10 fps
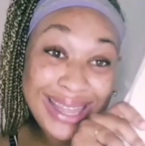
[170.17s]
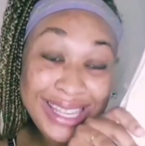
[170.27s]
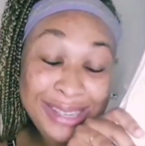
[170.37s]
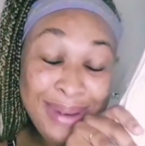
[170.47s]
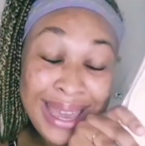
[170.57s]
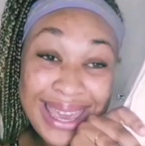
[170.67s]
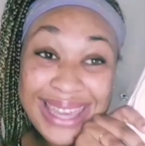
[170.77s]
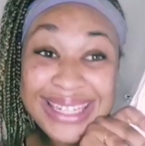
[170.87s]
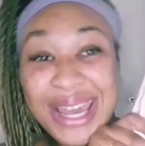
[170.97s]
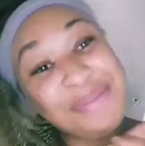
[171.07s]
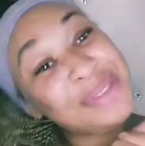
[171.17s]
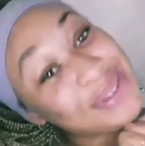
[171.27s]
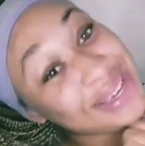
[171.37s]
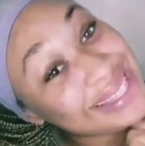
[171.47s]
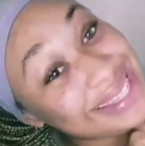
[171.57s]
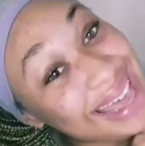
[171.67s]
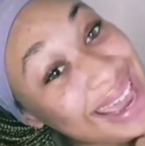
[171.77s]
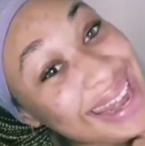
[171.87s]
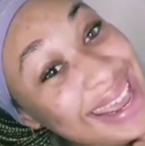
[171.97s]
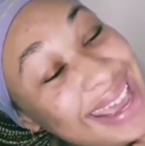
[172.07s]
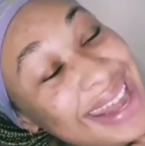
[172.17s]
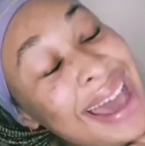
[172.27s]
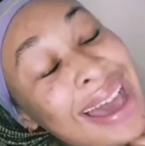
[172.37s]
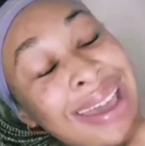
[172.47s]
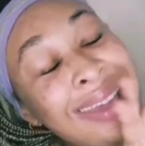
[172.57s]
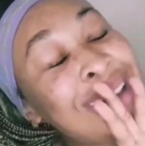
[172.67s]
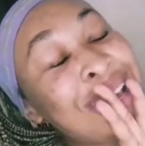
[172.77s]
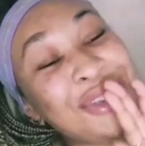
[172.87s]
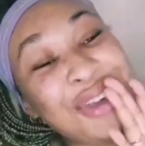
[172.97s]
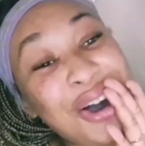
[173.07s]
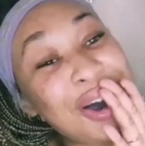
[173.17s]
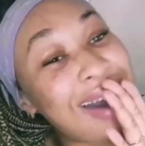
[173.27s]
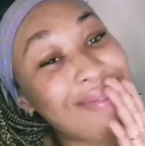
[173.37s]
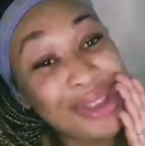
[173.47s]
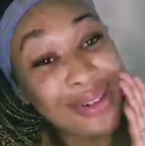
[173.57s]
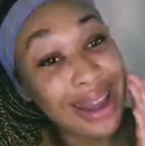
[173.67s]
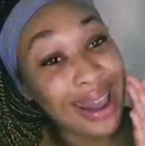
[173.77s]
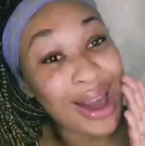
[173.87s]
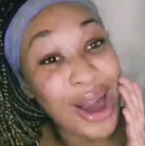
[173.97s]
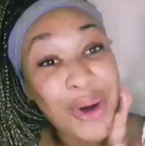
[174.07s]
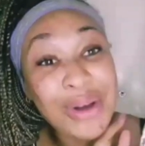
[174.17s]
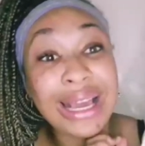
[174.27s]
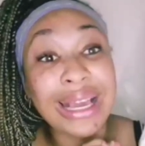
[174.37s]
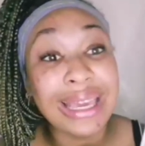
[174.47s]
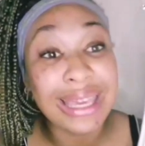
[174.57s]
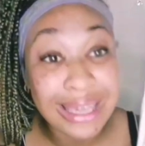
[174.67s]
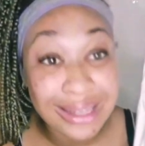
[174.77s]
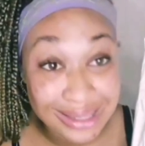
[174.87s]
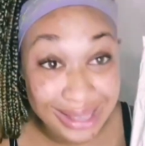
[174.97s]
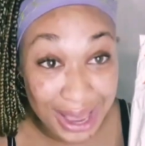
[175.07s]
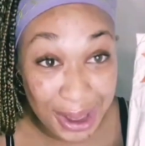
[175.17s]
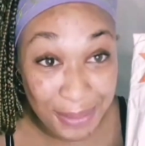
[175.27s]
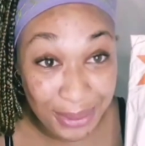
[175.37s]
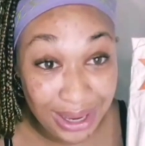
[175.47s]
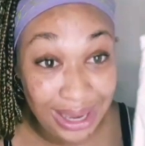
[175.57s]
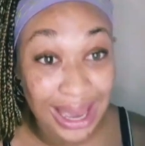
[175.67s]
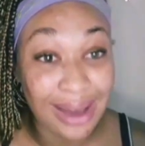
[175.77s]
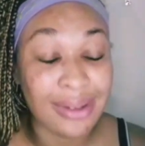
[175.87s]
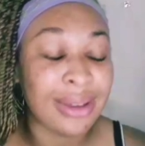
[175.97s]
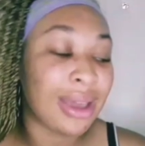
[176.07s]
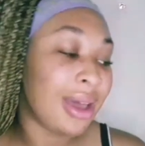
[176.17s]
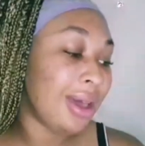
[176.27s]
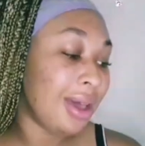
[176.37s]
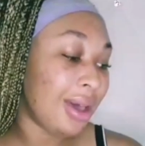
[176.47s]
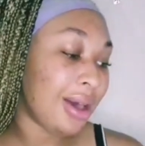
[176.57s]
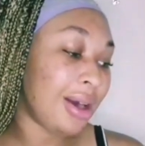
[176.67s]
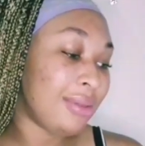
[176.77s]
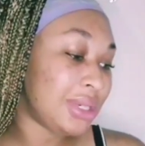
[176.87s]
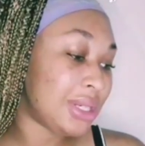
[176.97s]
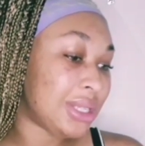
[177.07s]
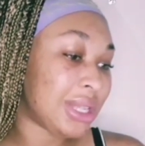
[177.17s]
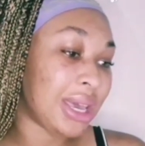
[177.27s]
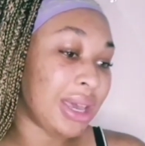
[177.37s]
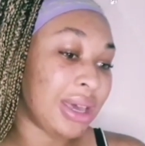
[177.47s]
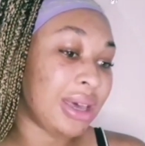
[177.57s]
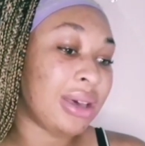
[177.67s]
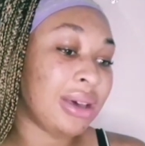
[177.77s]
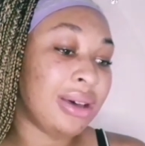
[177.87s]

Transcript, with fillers: this package i am so excited i like y'all have no idea how geeked i am okay i i'm just like